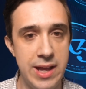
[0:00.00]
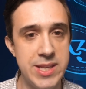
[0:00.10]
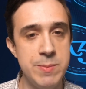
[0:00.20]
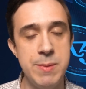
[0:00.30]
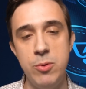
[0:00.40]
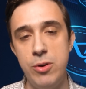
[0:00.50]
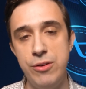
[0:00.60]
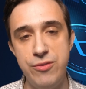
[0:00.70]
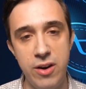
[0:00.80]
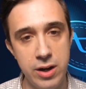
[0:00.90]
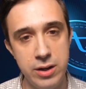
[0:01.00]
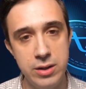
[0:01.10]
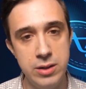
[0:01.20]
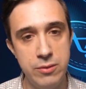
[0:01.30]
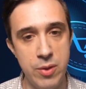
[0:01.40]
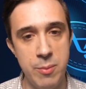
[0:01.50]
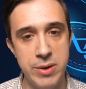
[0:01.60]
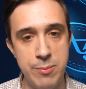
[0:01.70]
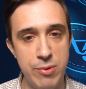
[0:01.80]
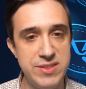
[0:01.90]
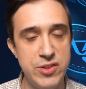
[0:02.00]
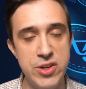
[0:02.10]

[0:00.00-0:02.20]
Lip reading: and some people are far from the money press.